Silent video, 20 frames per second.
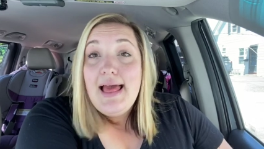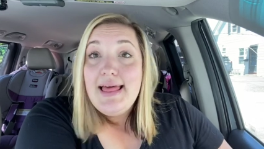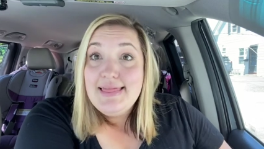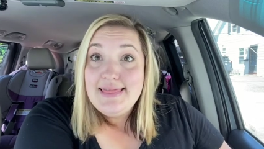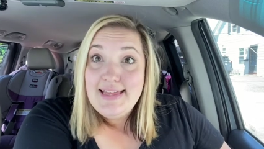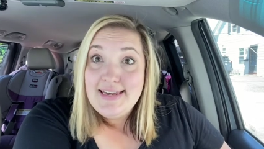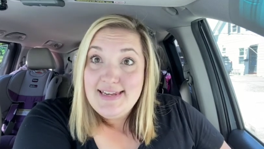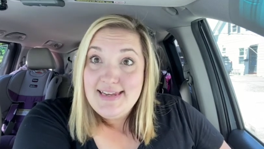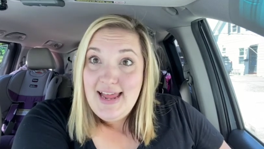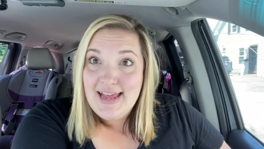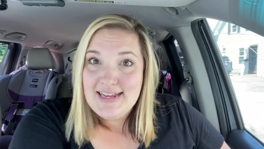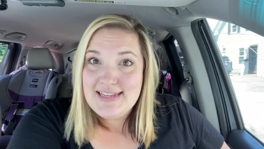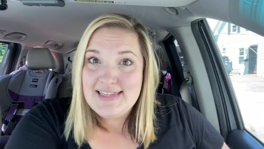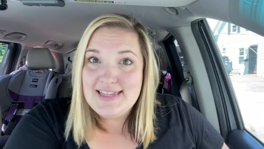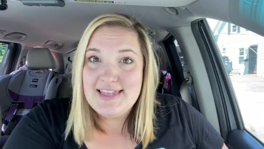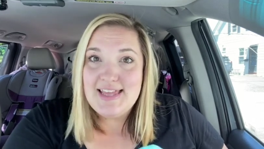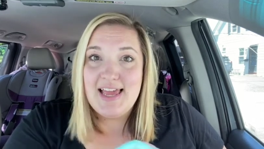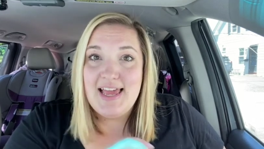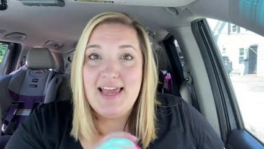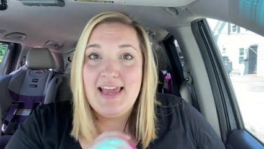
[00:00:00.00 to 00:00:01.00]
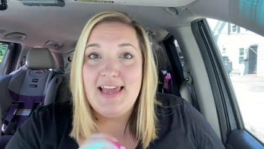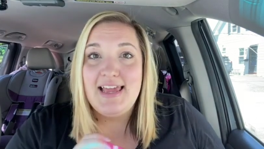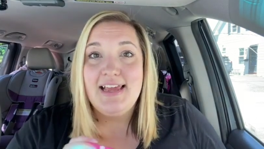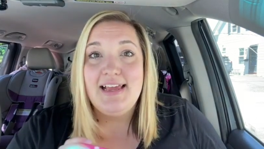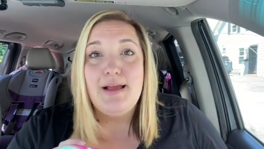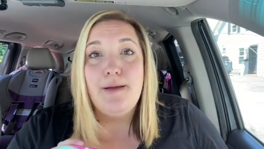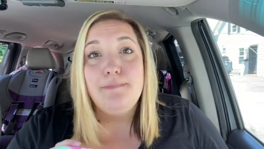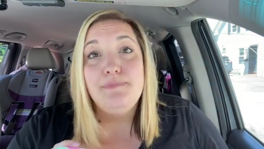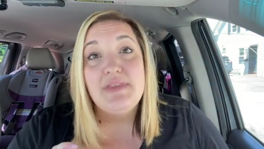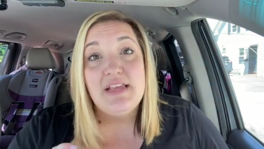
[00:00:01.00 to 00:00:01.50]
The next
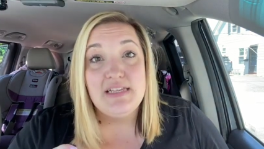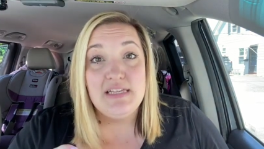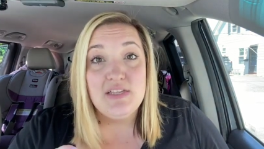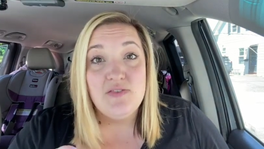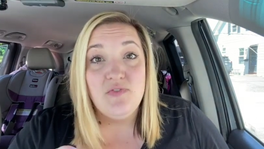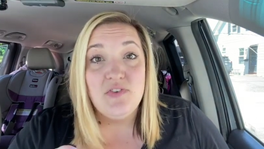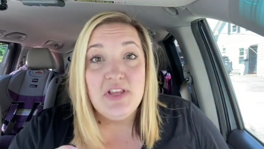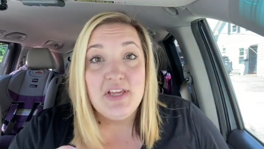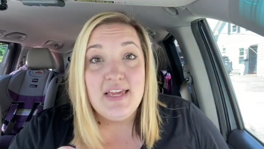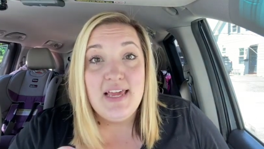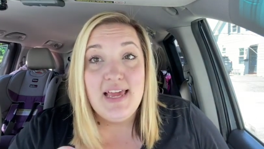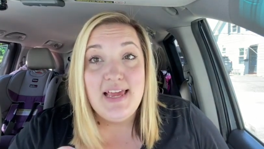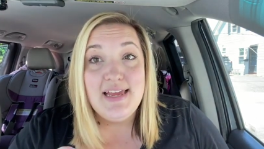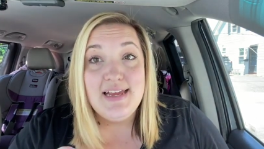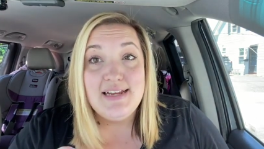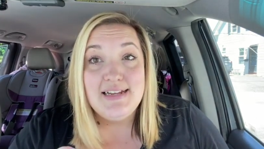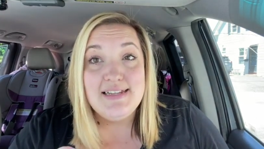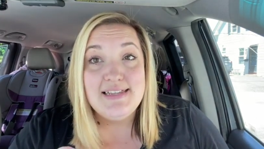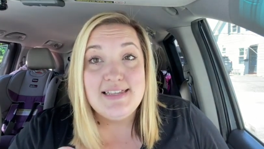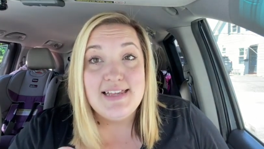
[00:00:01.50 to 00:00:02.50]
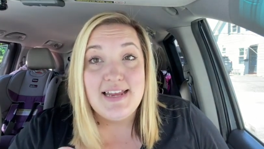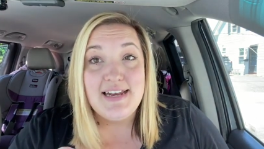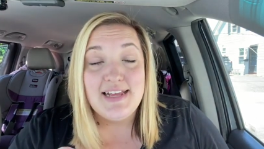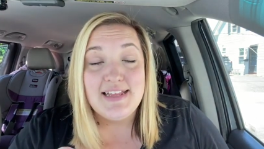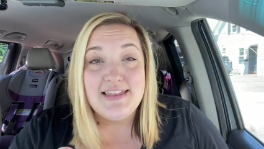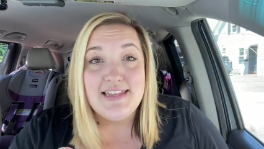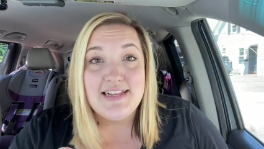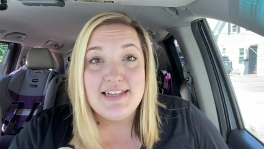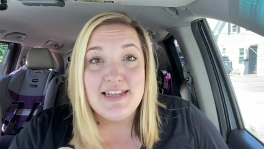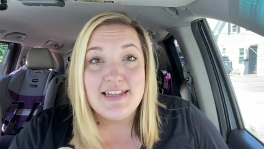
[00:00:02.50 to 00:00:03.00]
thing, this is for the kids, and I
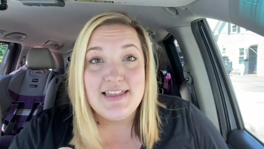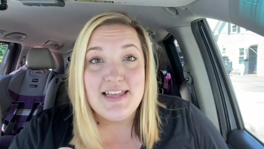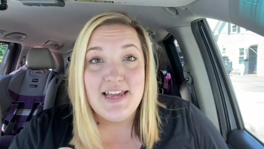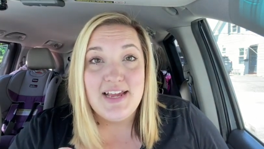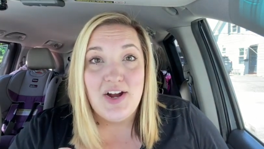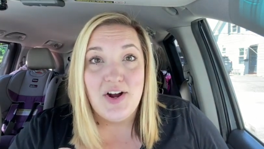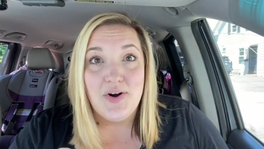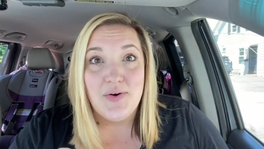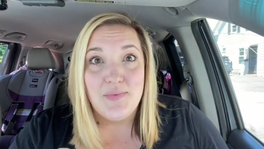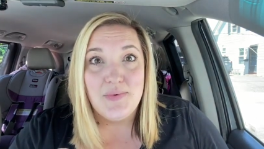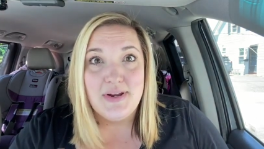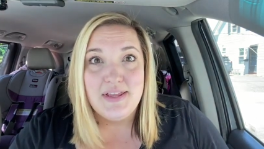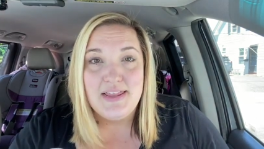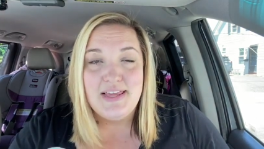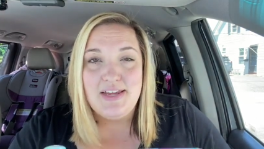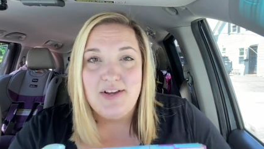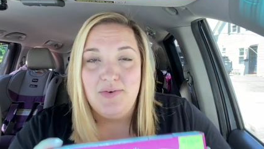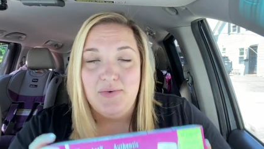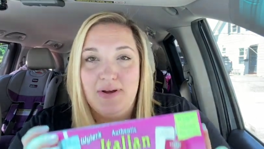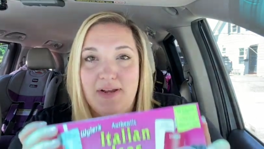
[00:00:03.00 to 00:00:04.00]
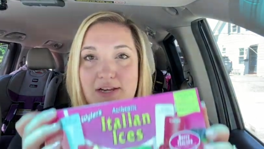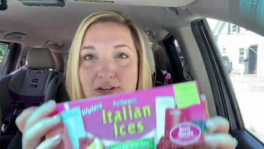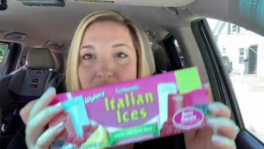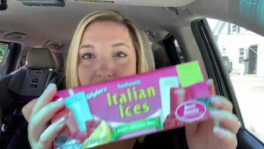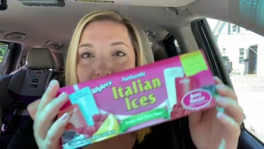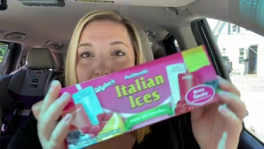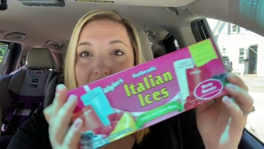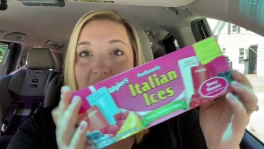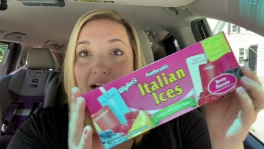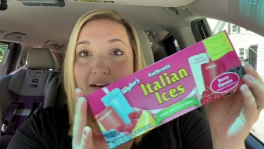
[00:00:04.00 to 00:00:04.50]
think that they are really going
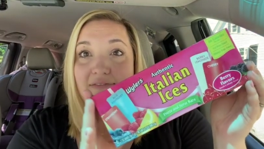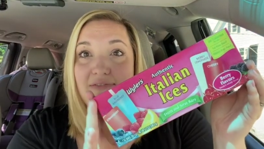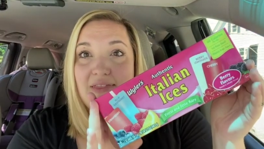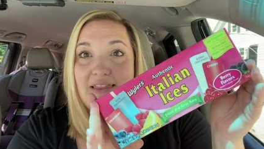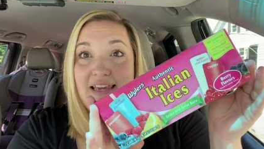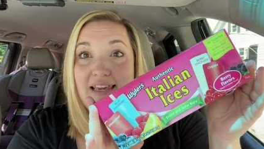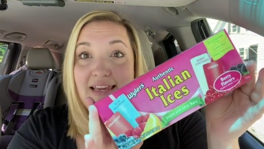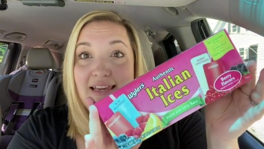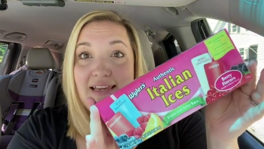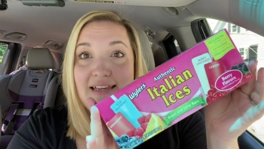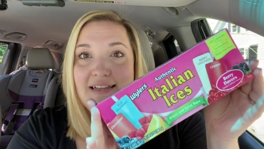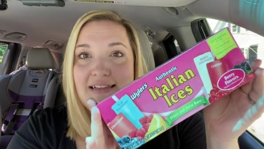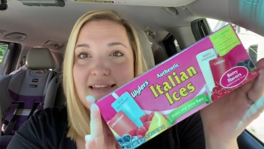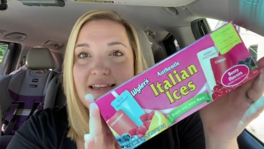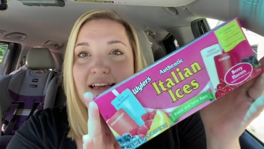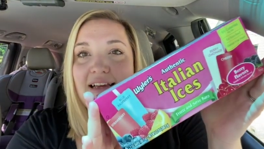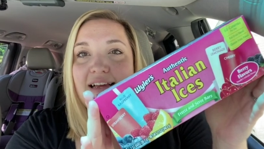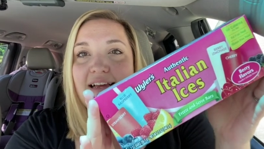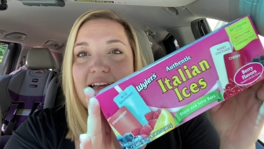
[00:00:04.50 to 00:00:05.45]
to love these.